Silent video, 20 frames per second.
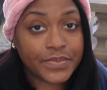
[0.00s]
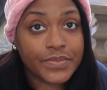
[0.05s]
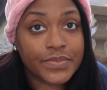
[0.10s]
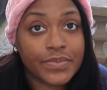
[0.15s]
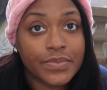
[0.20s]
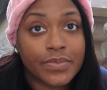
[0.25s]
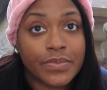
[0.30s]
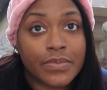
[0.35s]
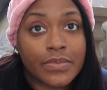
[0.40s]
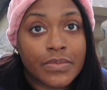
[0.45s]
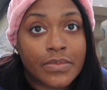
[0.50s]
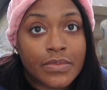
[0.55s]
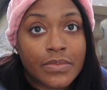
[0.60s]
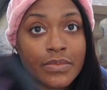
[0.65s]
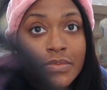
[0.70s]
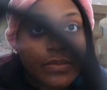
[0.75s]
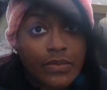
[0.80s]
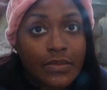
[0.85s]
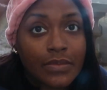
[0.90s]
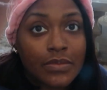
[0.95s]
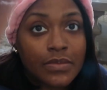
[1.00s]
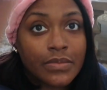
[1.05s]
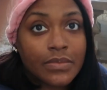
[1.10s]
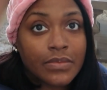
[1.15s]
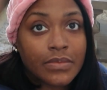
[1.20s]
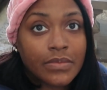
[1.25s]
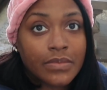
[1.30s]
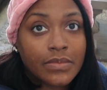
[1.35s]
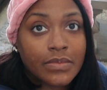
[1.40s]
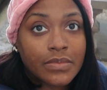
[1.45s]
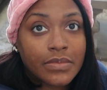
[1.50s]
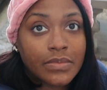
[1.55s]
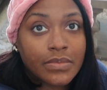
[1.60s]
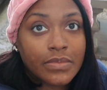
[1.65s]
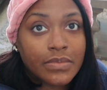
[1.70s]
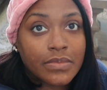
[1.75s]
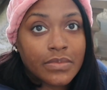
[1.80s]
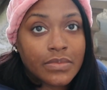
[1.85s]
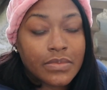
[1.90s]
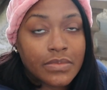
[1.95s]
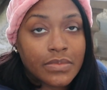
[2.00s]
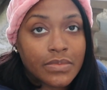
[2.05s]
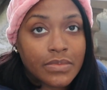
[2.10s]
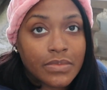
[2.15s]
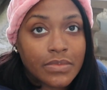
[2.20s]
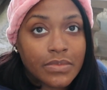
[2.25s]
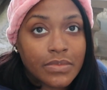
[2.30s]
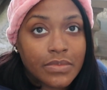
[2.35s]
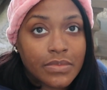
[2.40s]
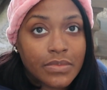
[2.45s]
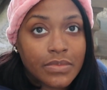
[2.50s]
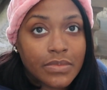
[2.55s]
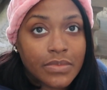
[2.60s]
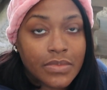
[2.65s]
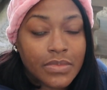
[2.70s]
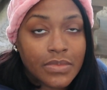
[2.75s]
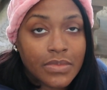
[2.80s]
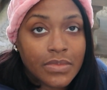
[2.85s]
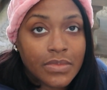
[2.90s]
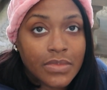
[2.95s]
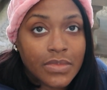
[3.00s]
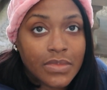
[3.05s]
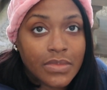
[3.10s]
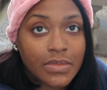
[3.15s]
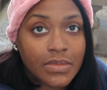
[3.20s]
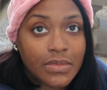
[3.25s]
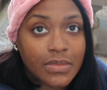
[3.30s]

(silence)